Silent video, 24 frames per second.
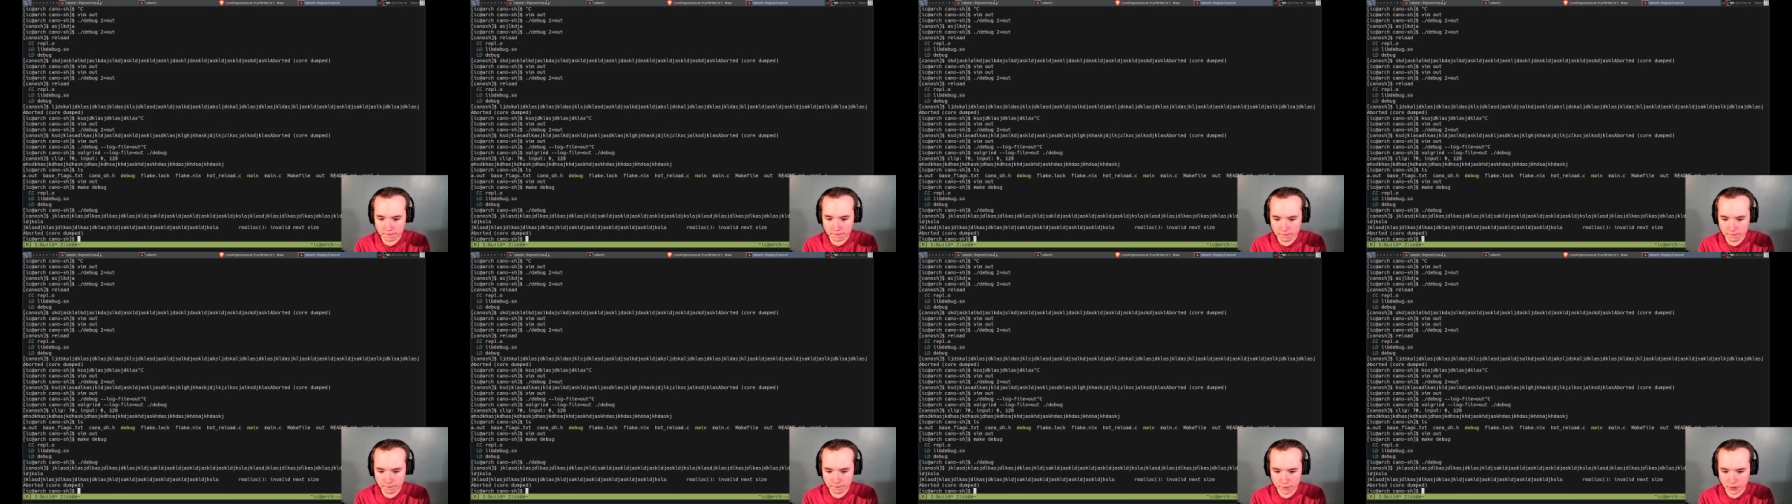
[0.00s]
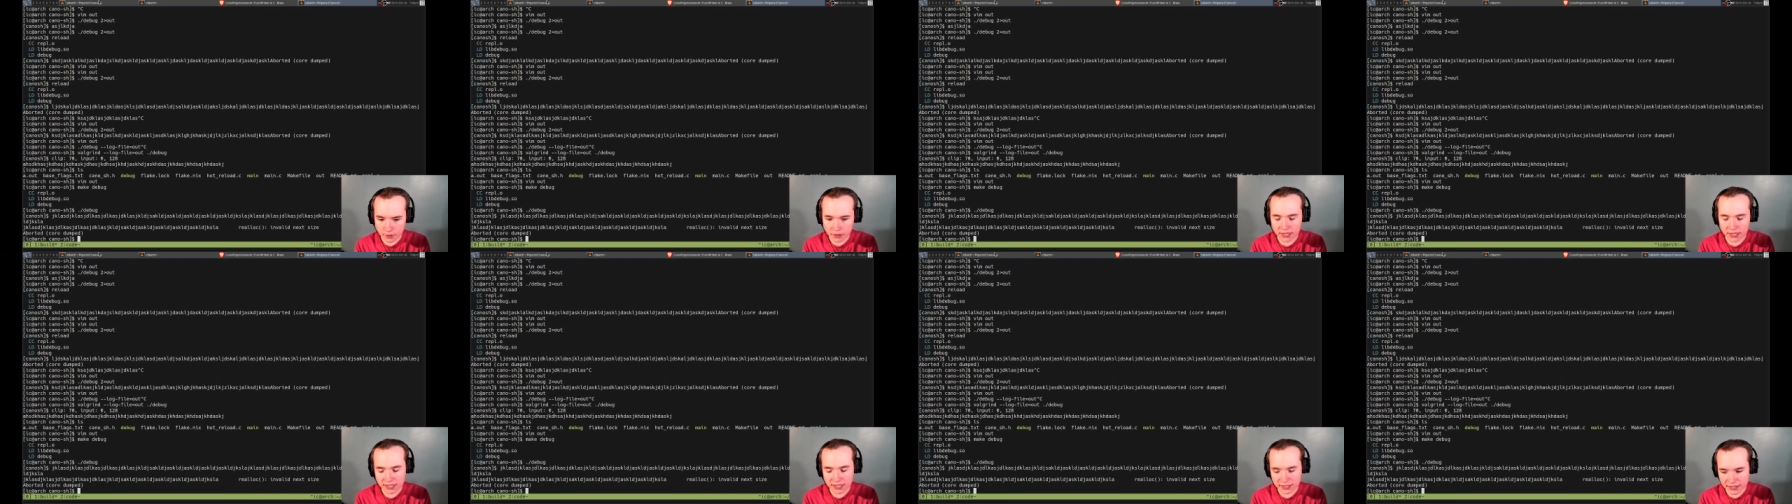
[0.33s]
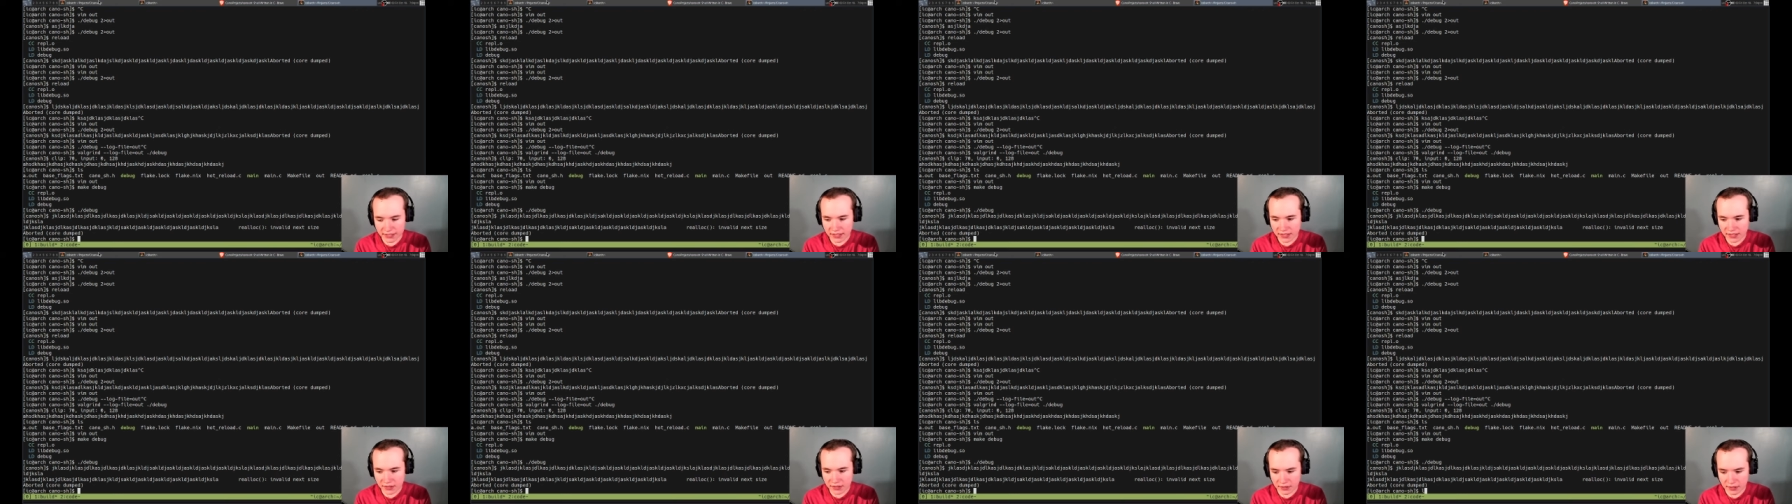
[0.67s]
Alright, it
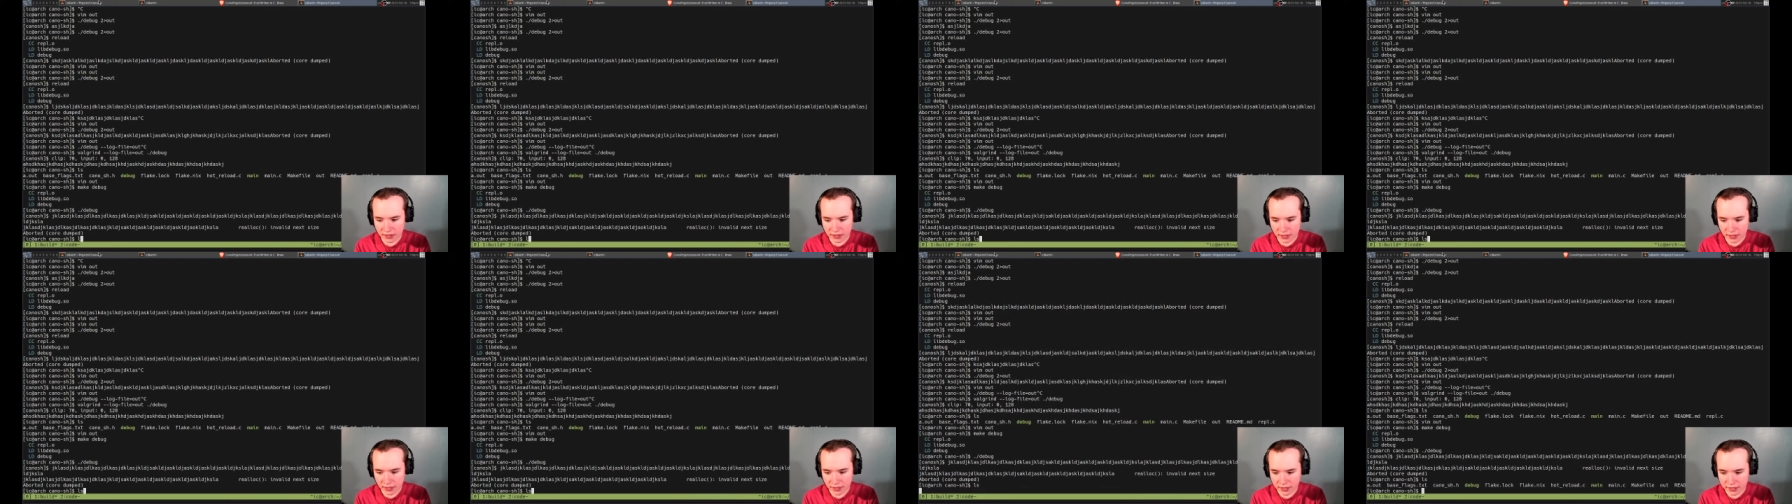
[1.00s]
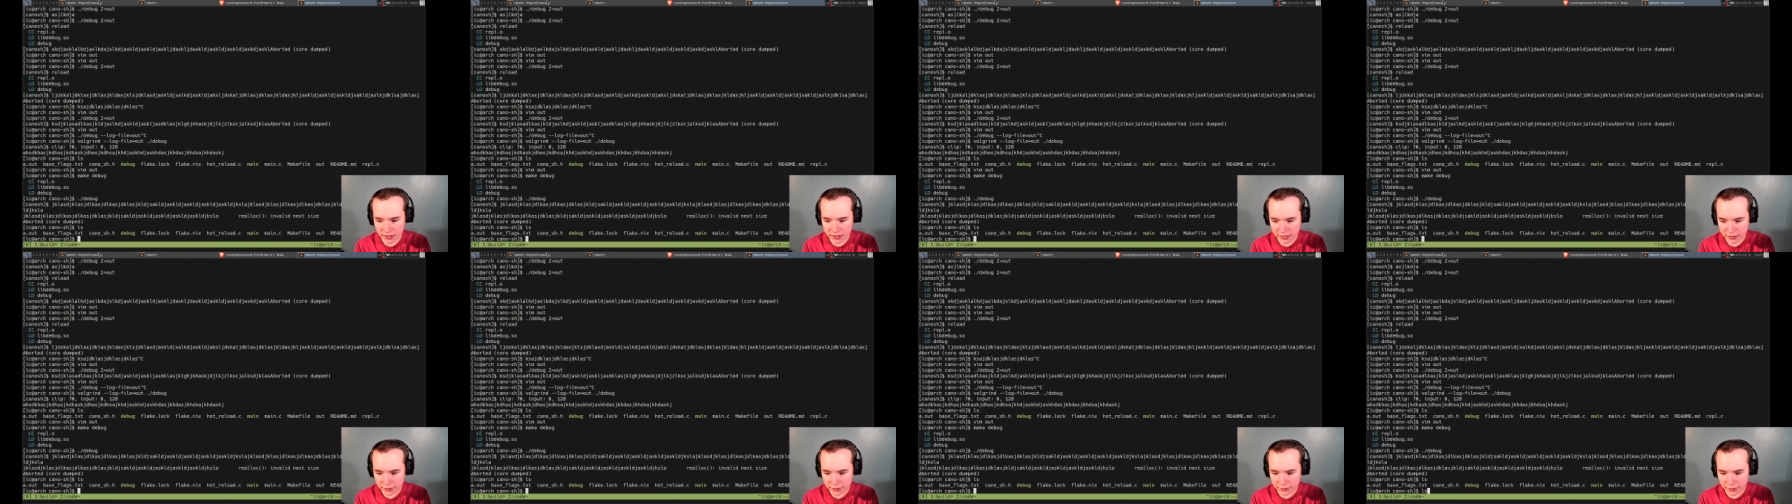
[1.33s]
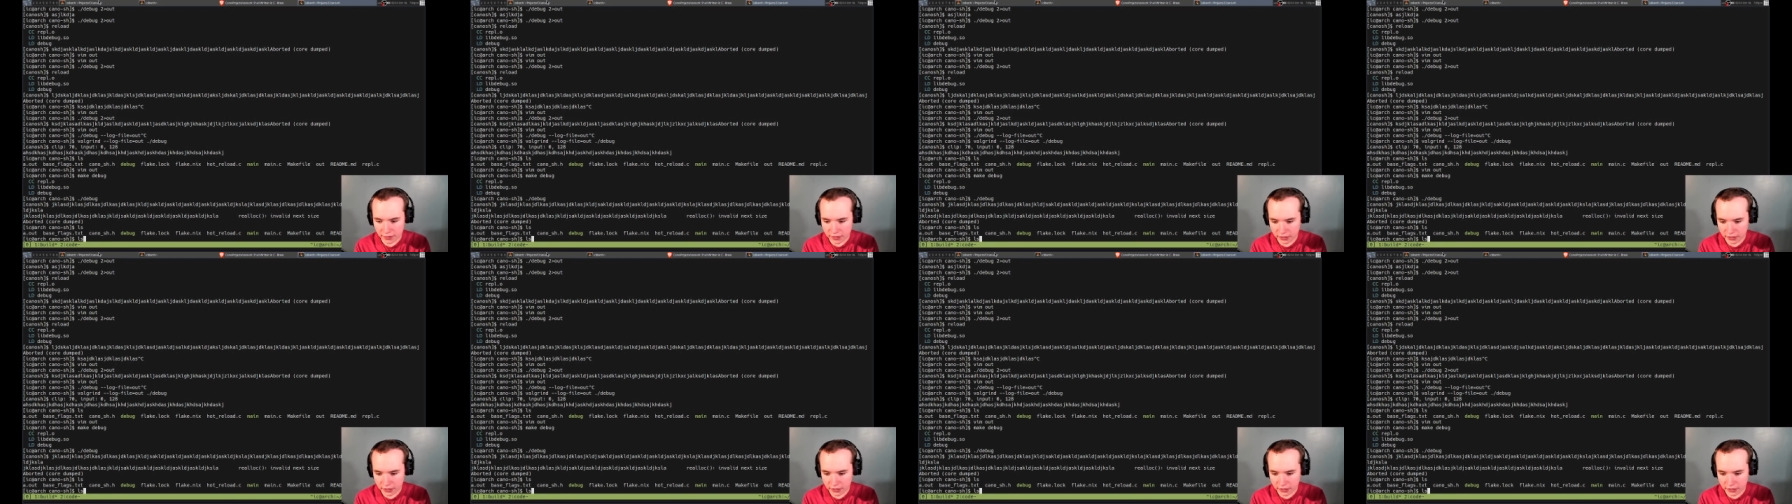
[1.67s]
still
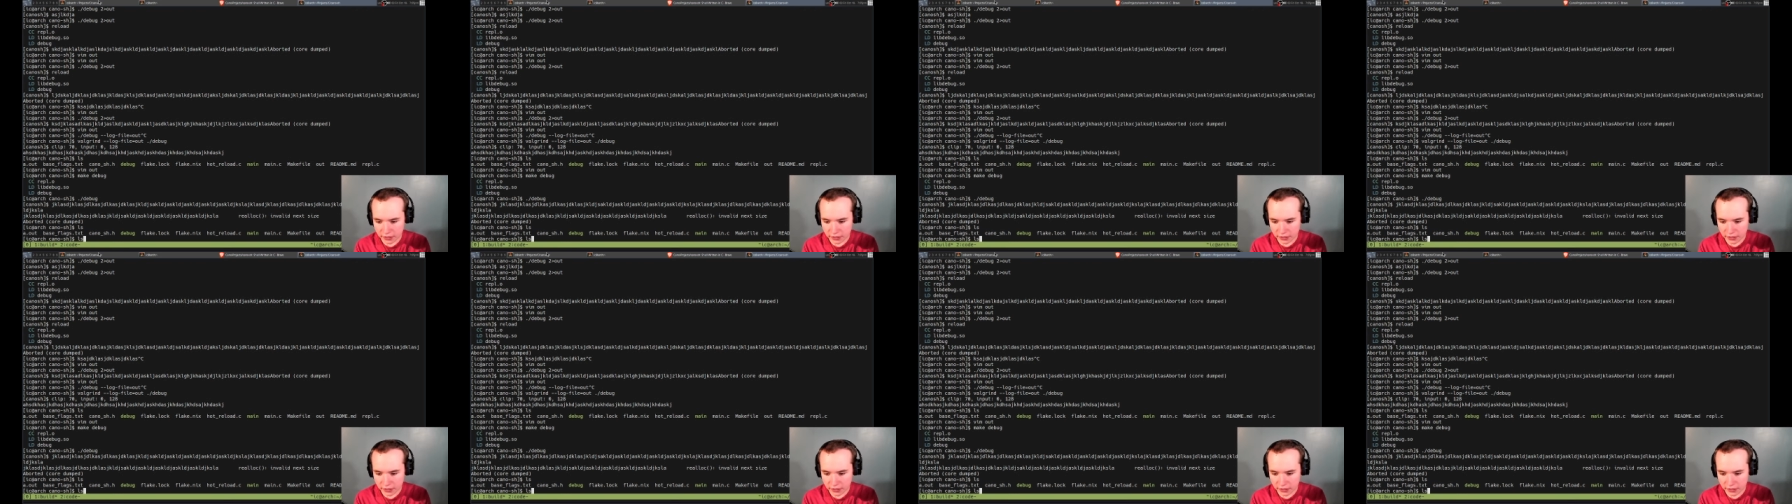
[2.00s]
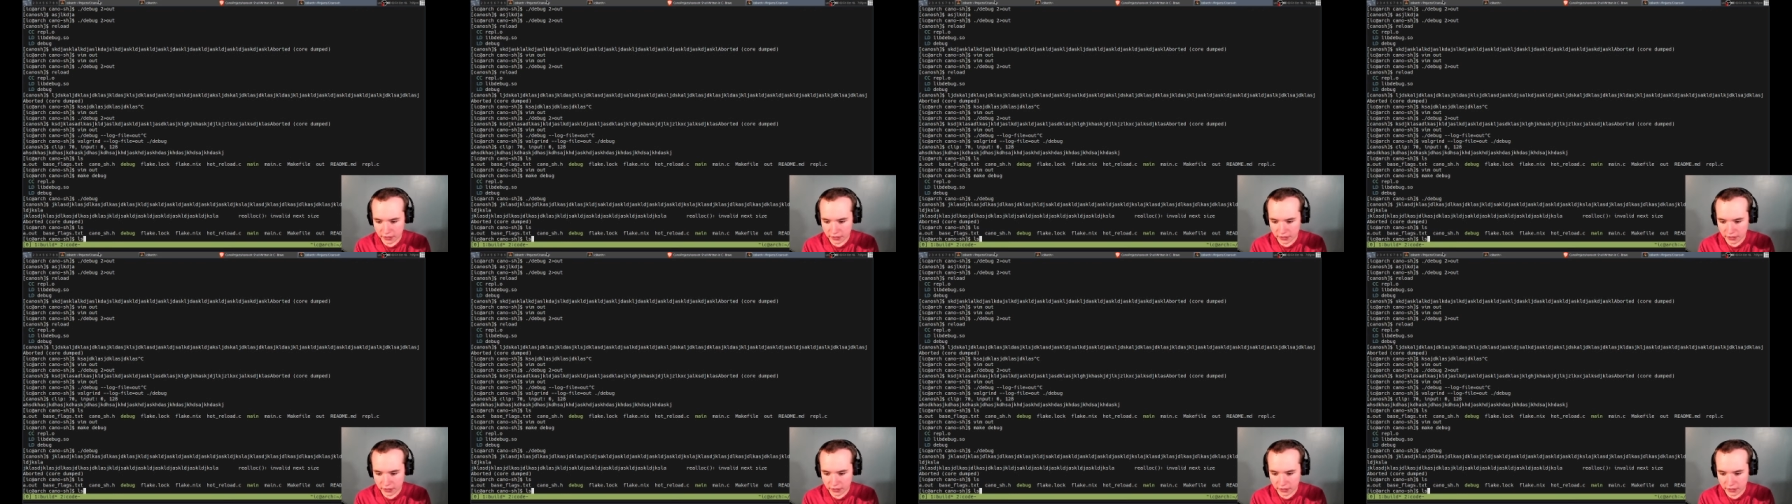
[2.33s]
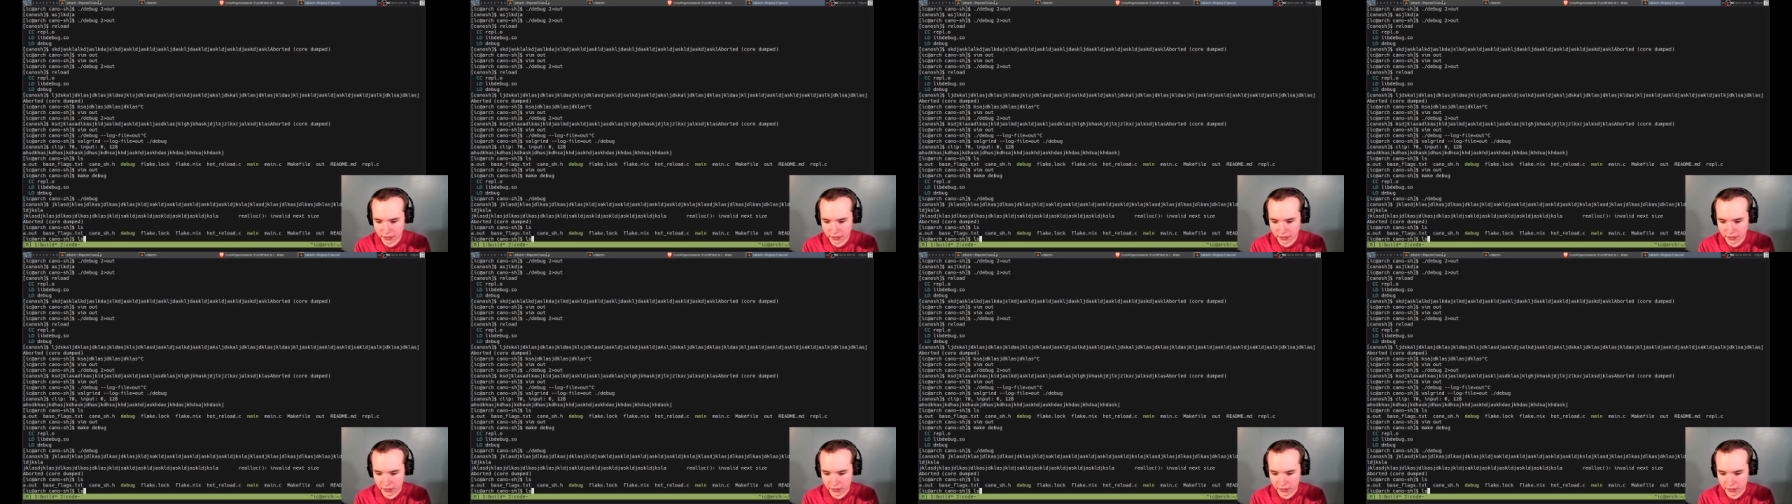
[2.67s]
failed, but actually let me
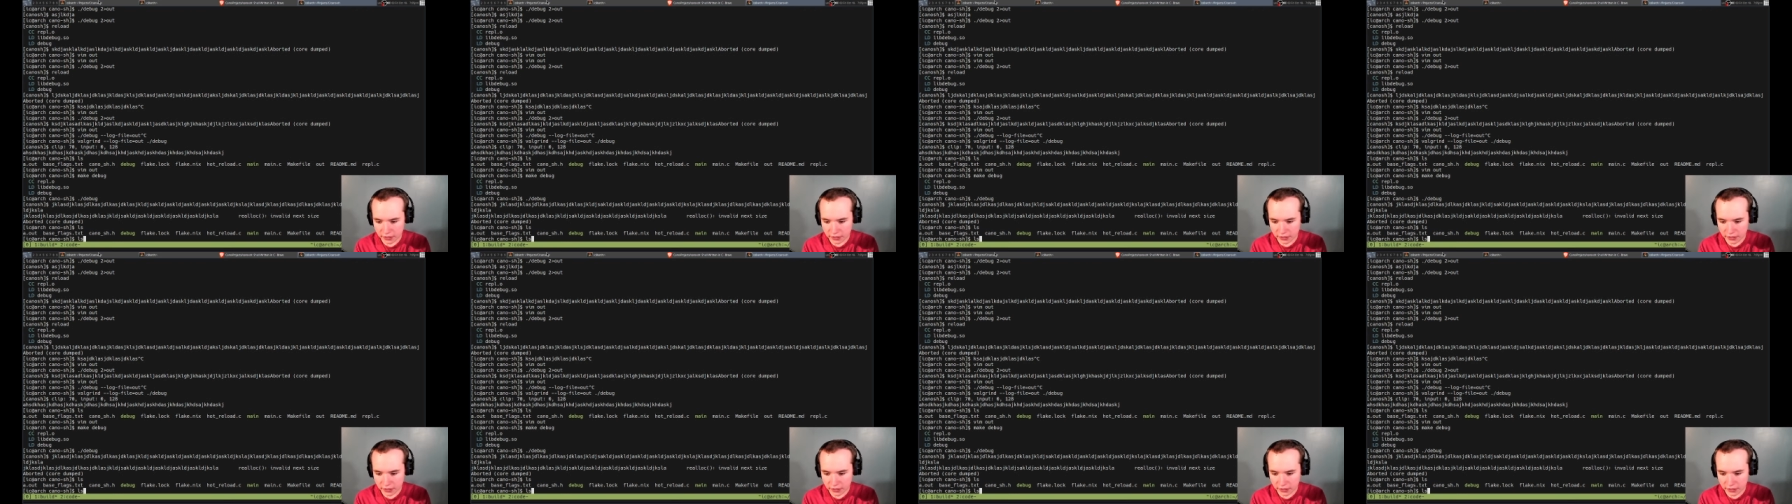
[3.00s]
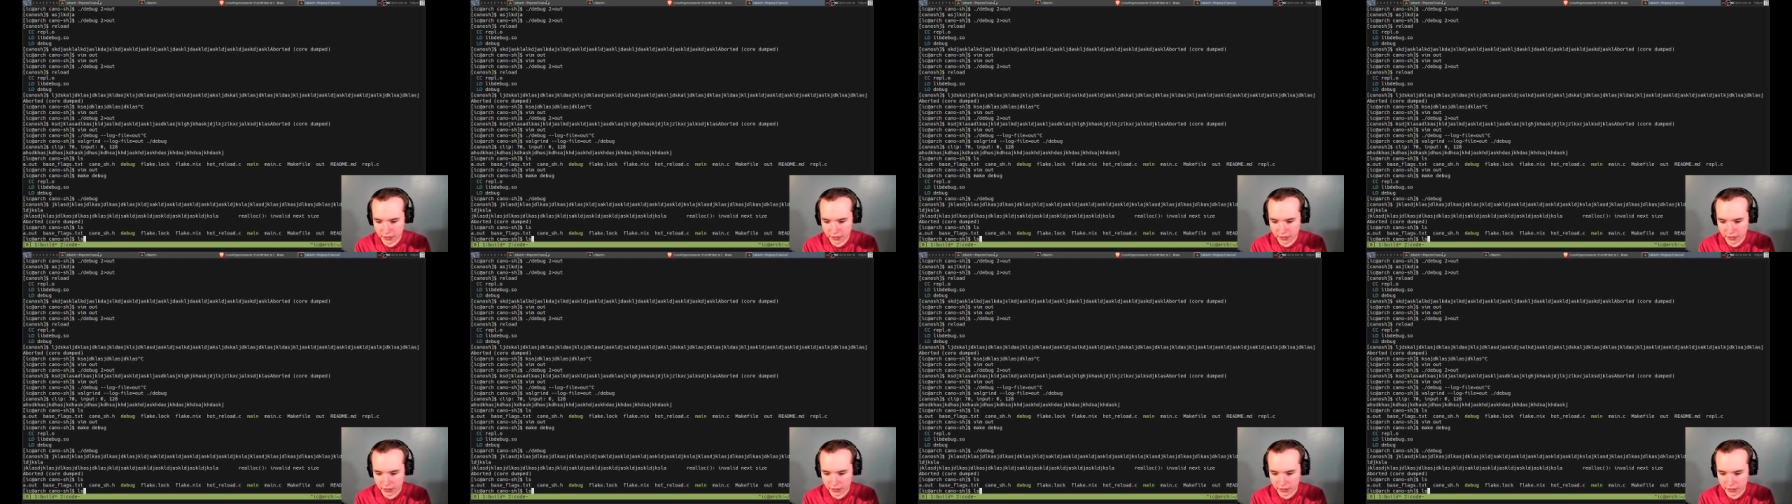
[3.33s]
run it with Valgrind.